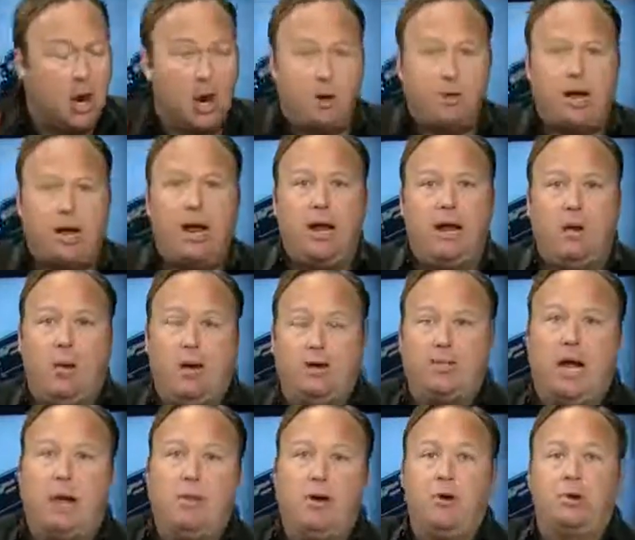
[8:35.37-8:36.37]
Okay,
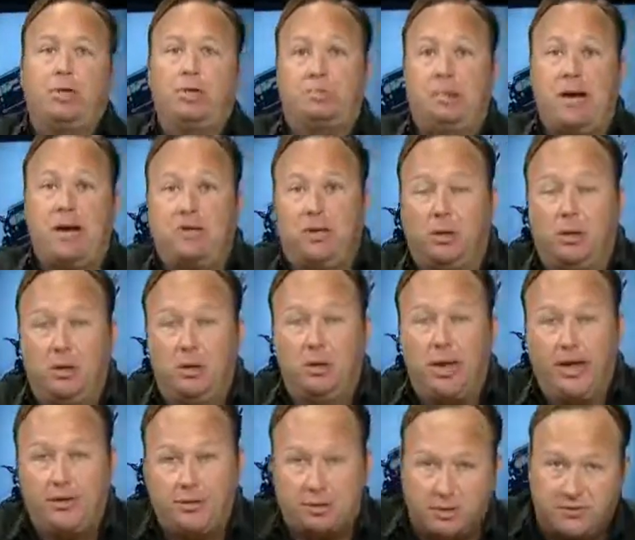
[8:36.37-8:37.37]
anyways, I'm going to do a special on
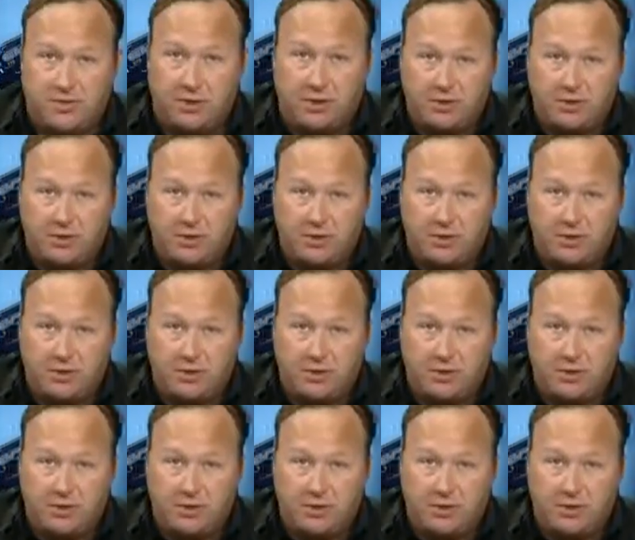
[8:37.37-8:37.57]
lasers